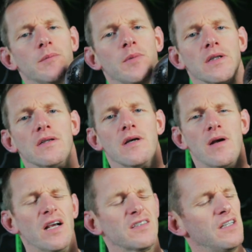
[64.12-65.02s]
but uh,
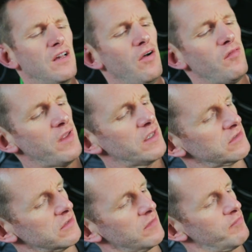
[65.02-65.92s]
I actually love that
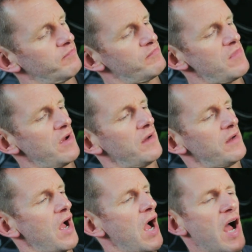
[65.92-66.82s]
sort of
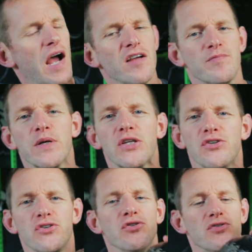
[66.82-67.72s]
I've been
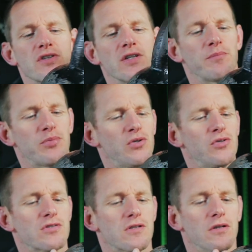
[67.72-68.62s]
used and abused